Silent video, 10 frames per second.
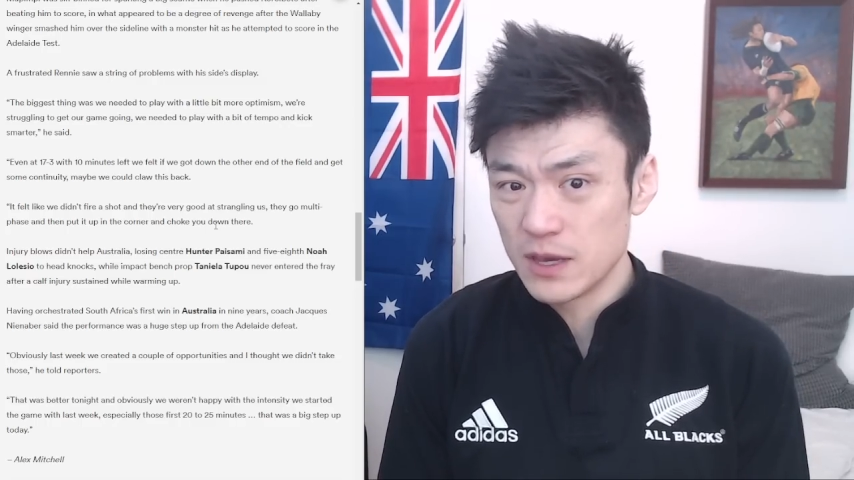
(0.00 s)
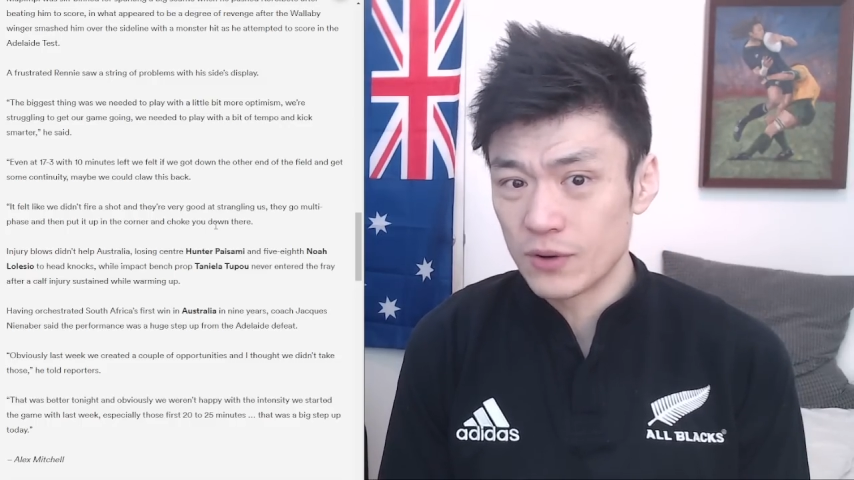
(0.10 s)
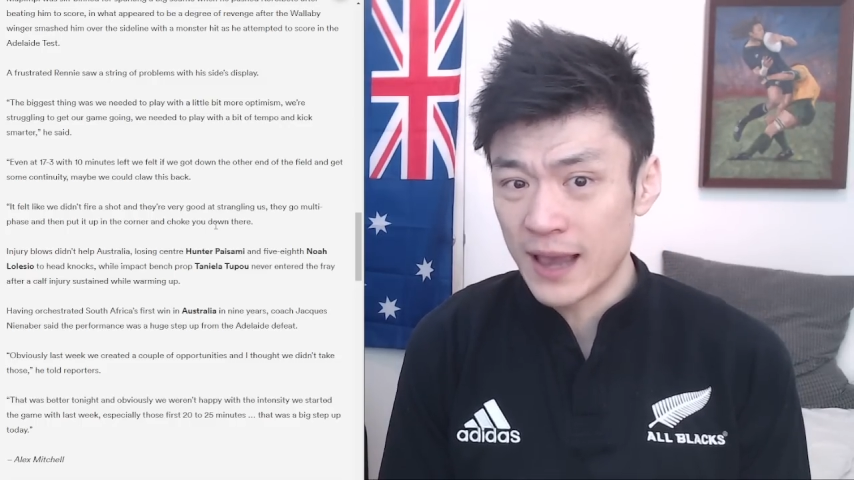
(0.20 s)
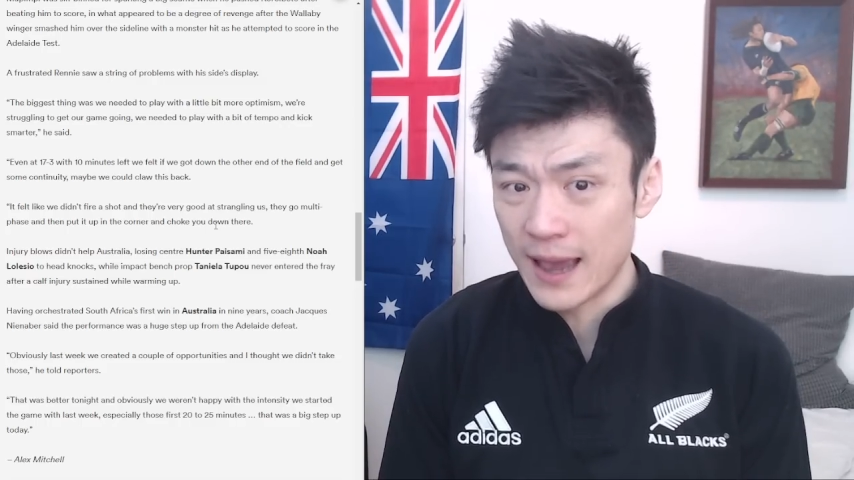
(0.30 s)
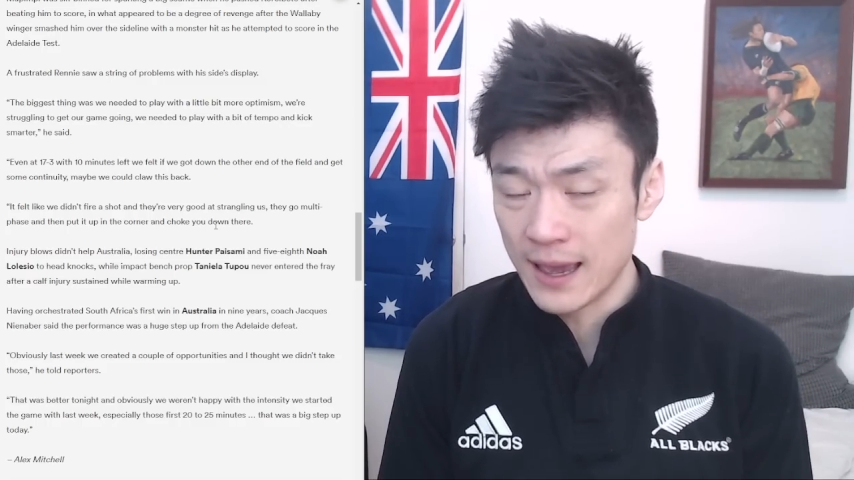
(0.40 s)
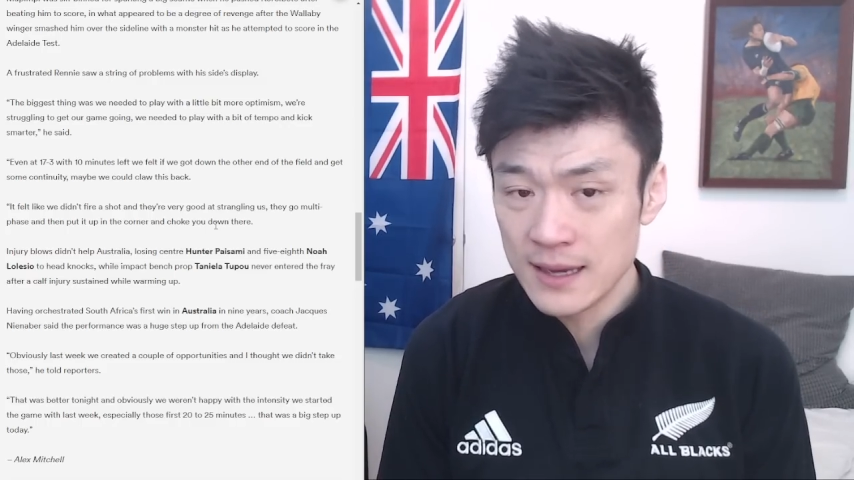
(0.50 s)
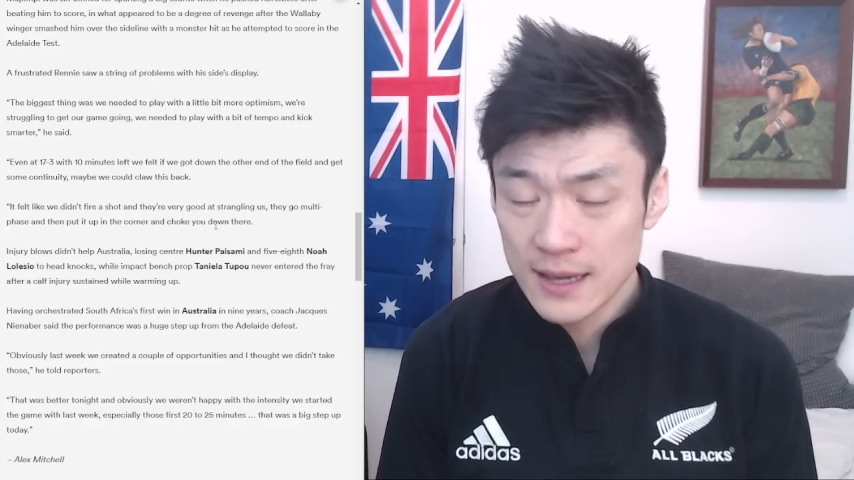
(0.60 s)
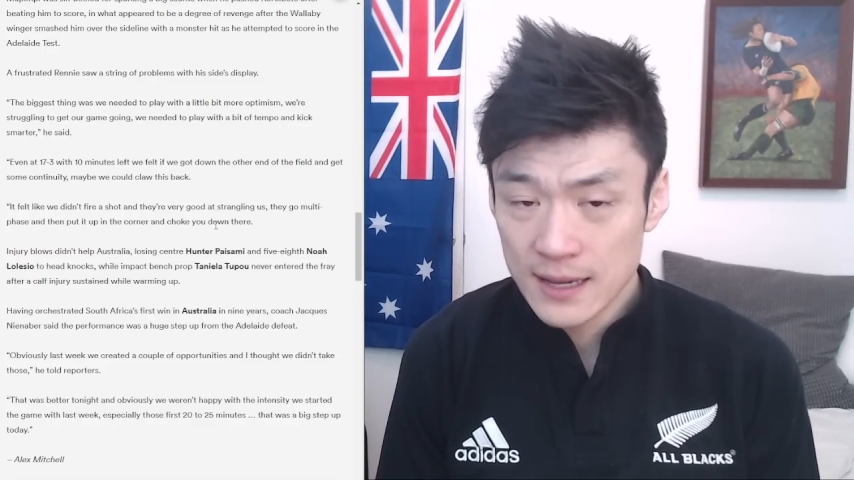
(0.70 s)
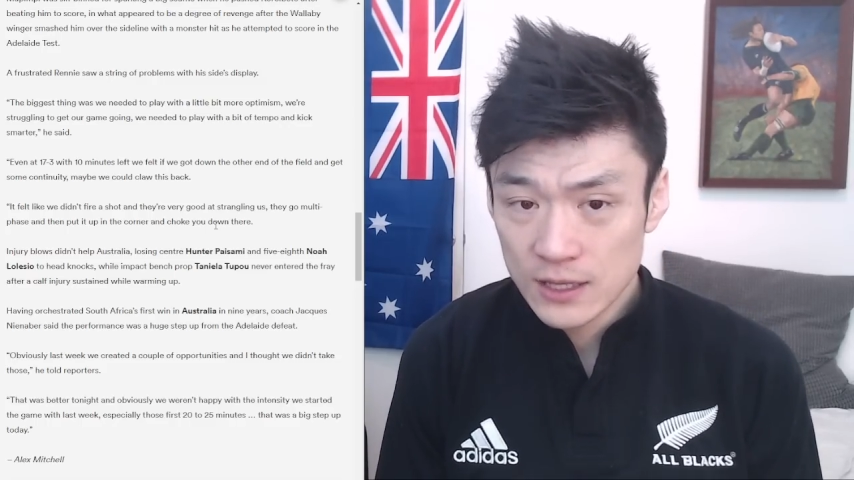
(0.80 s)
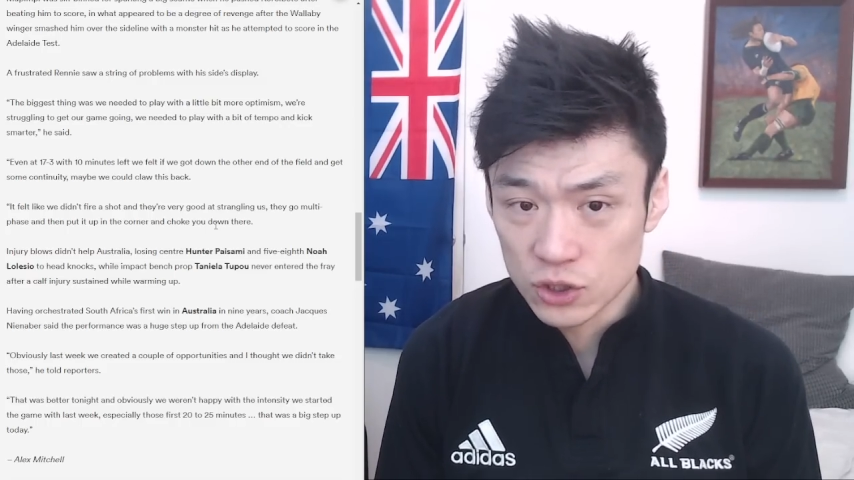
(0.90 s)
okay
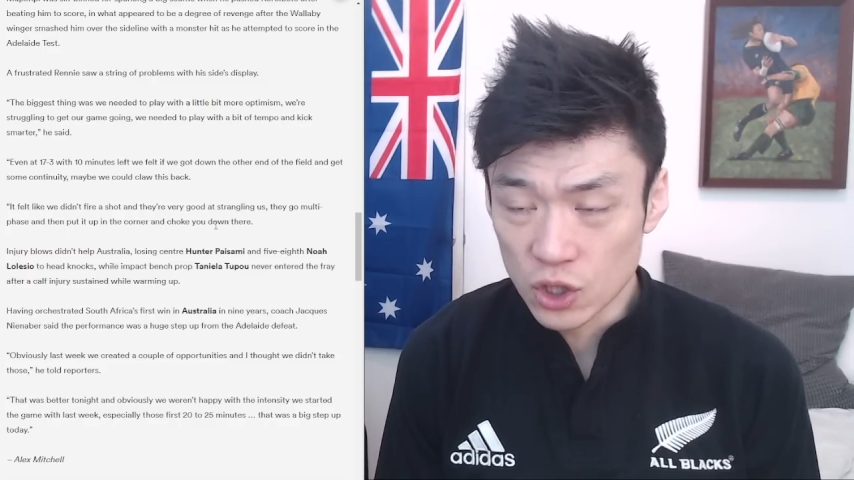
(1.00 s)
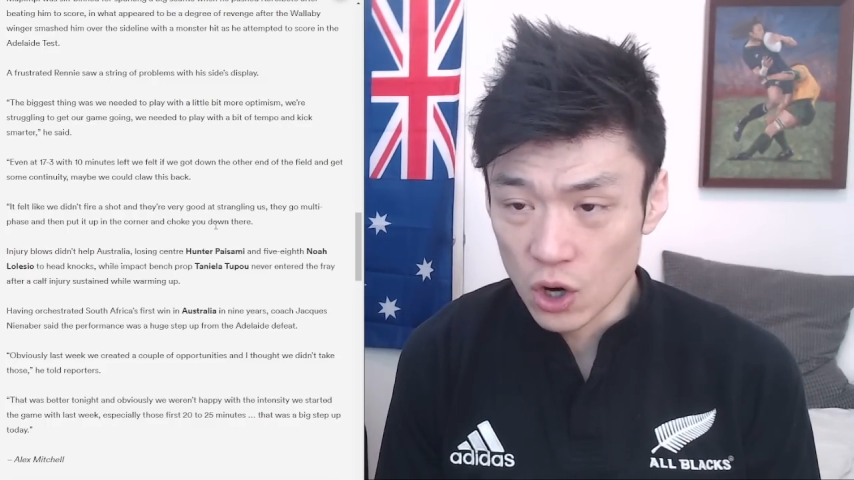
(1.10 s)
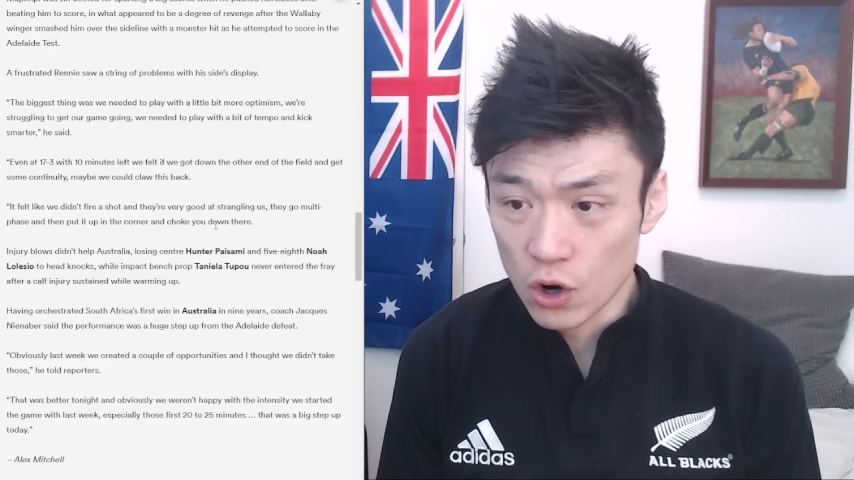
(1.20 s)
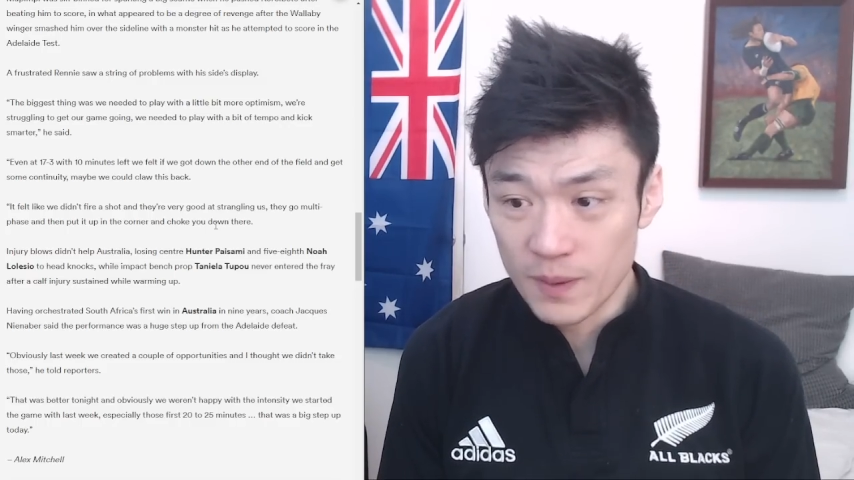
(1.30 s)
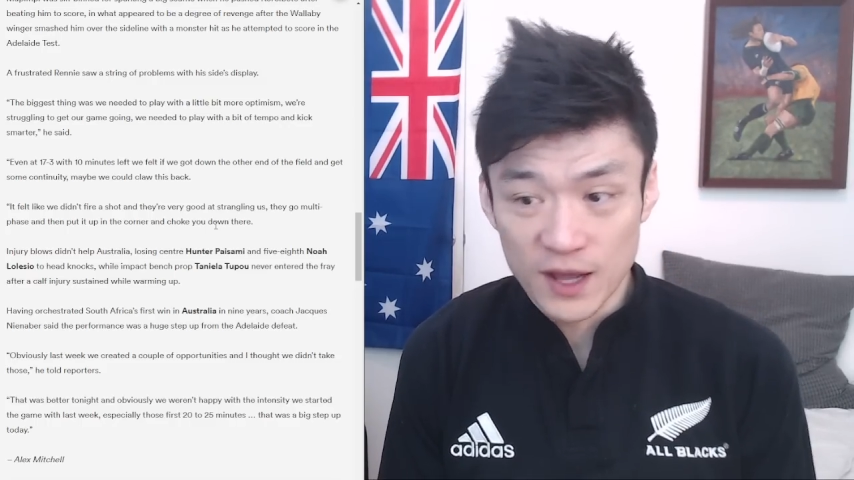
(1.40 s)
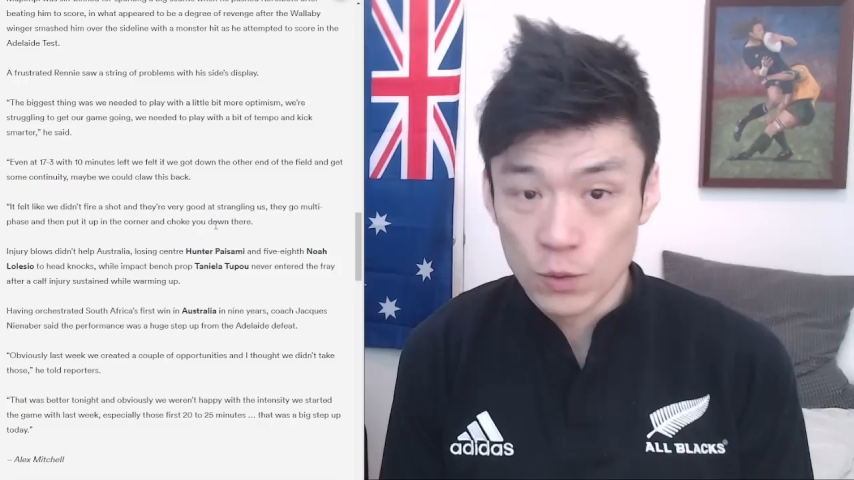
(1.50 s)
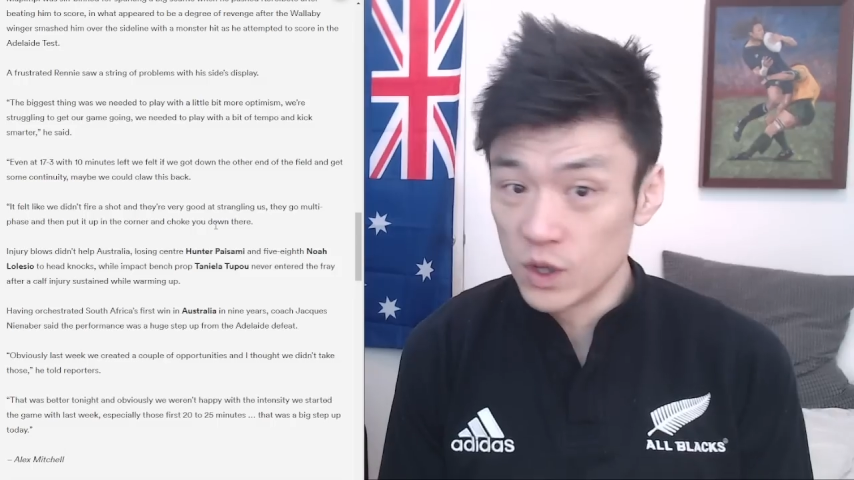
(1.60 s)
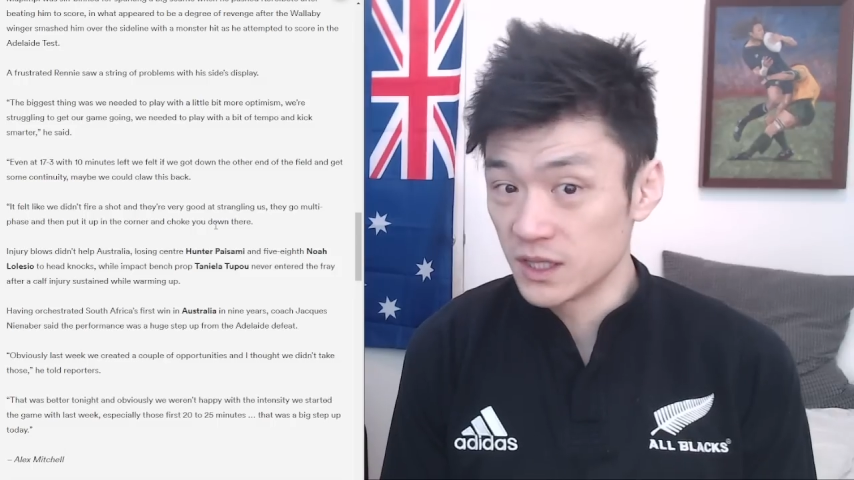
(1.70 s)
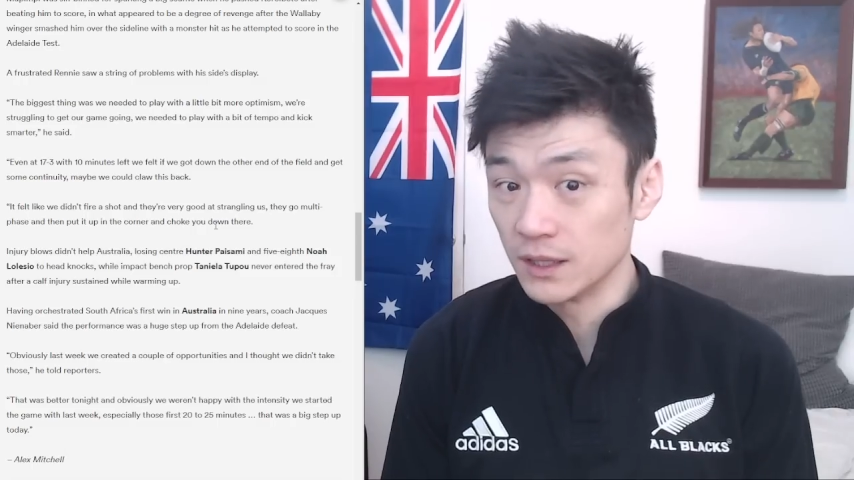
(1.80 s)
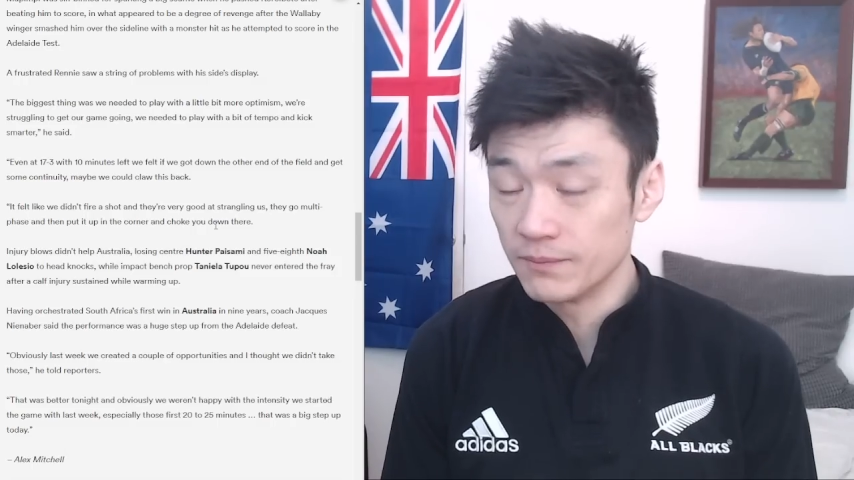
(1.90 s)
to go, but he wasn't.